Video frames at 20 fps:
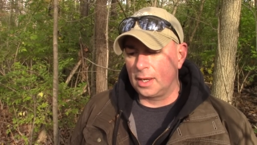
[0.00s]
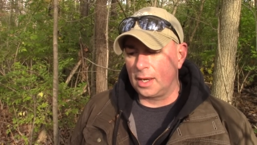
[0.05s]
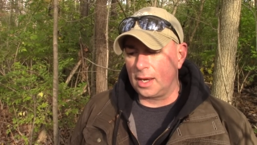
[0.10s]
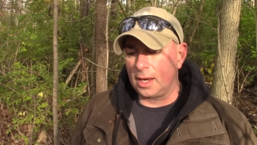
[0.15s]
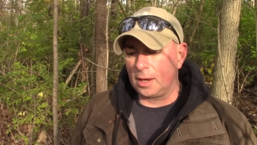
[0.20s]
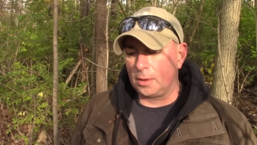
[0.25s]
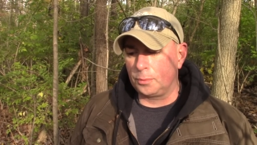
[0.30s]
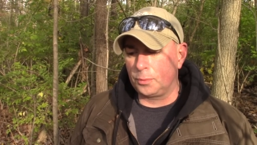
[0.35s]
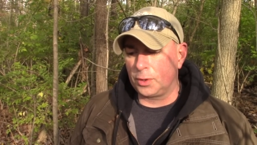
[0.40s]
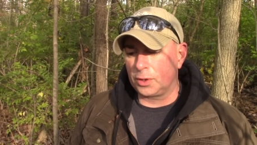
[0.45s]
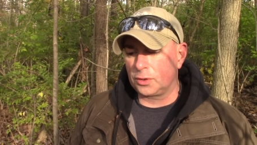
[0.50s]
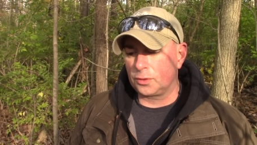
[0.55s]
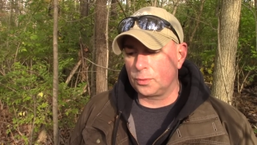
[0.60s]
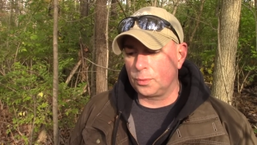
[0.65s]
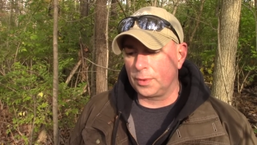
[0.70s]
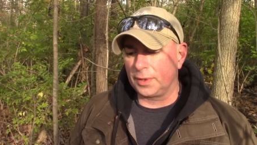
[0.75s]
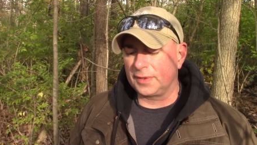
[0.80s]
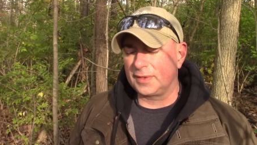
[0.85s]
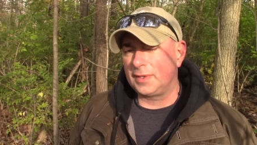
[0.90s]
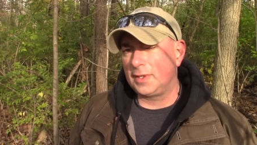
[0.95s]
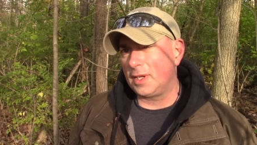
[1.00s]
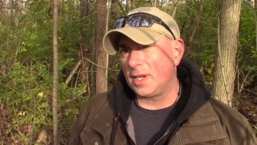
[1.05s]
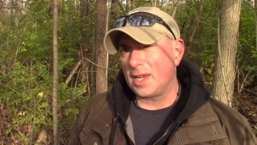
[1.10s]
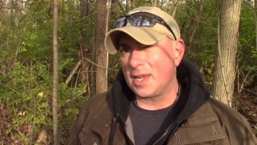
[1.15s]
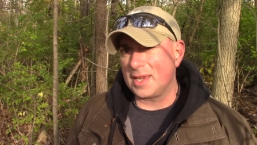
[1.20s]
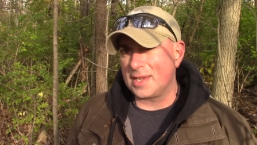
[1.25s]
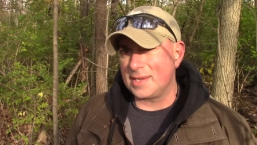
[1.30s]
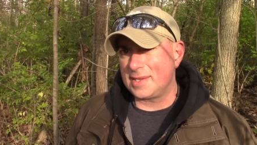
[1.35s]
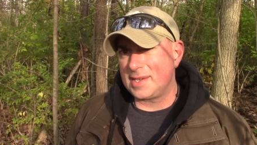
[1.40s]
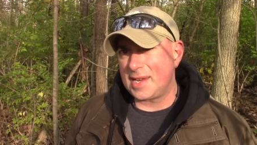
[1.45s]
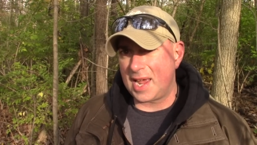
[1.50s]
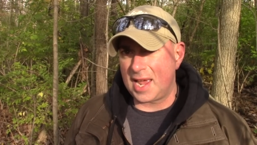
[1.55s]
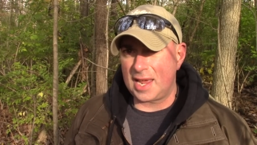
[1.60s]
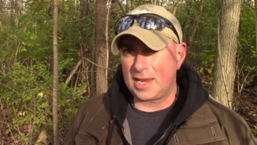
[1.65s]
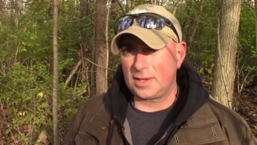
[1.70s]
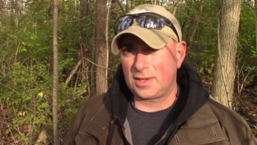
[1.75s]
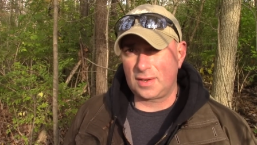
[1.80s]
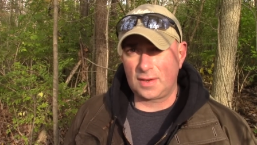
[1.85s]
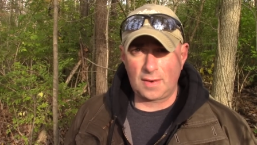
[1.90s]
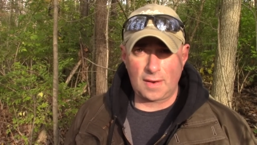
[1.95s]
uh, which was the
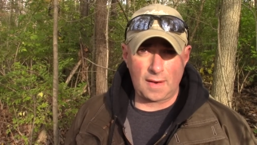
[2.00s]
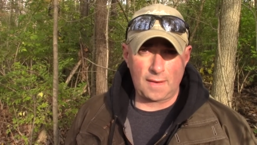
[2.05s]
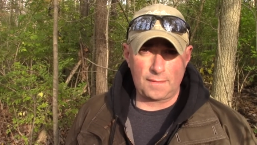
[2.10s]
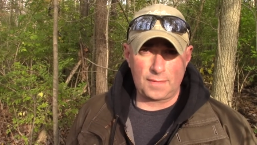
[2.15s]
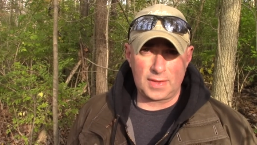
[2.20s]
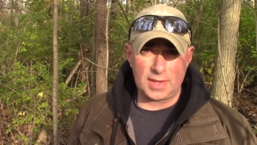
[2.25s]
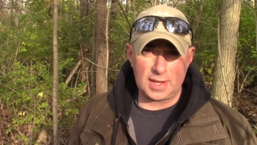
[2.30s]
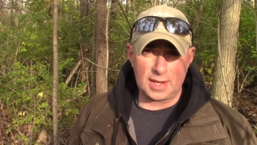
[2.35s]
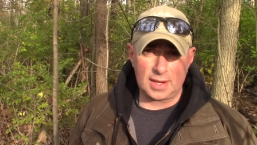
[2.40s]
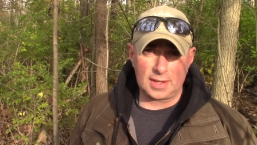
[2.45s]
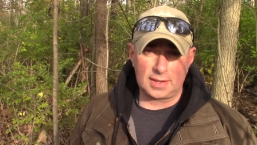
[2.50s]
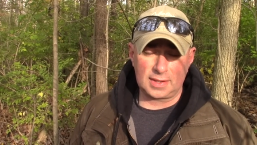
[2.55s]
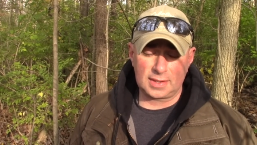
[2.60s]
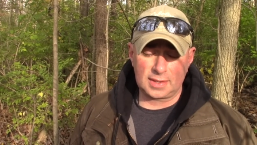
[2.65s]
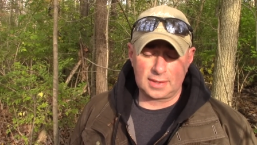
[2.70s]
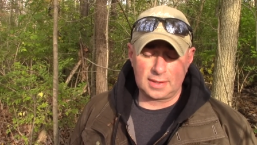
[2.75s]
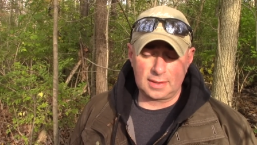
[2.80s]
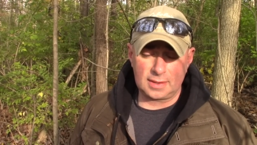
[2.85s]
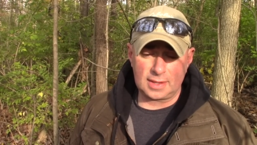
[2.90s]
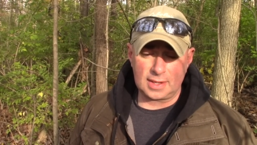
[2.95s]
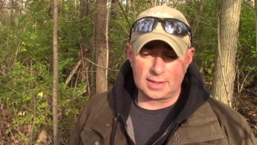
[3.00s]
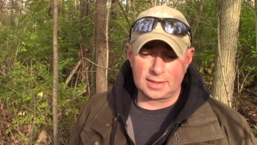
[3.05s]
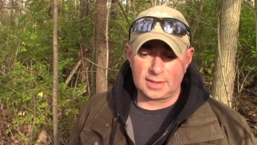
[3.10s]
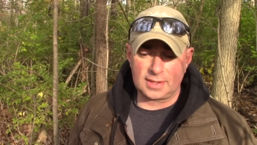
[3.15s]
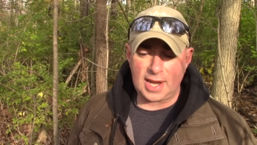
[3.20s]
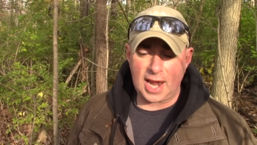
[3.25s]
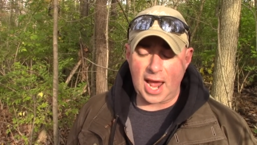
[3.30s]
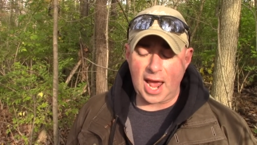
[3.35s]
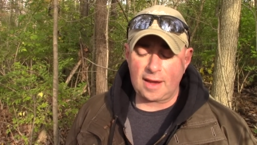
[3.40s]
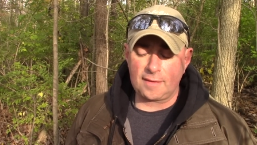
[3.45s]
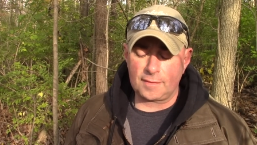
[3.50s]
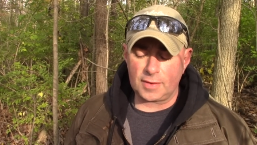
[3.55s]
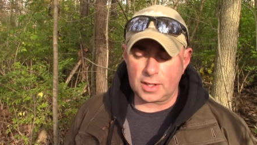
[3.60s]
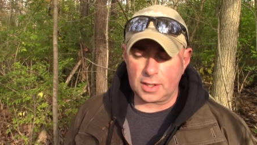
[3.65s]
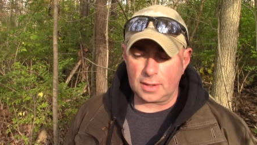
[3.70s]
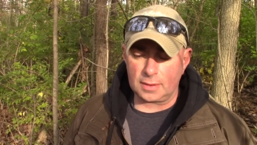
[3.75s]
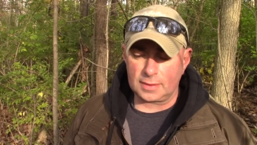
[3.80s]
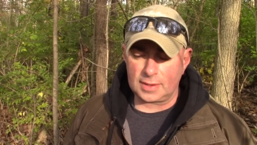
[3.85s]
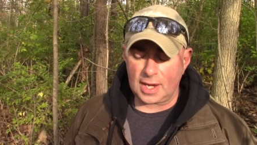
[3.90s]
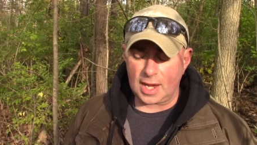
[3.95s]
intent of this, this tag
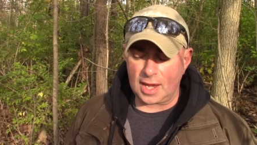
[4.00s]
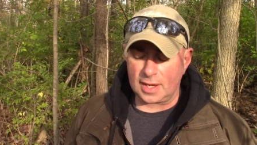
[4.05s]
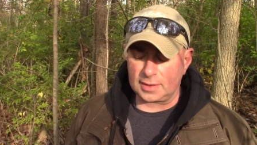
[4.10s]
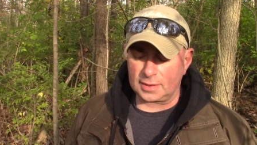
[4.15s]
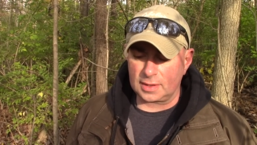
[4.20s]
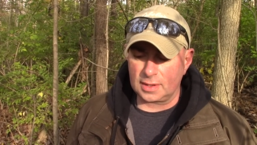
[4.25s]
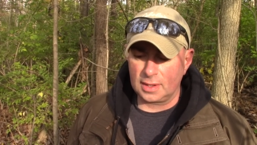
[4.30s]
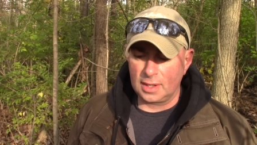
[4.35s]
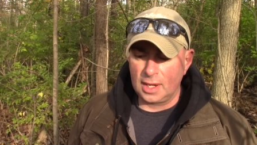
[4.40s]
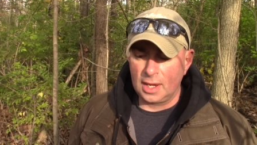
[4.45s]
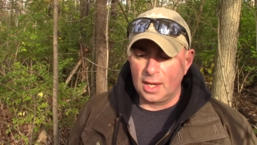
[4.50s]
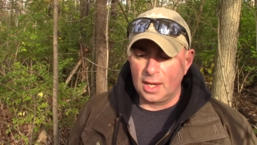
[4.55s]
video test.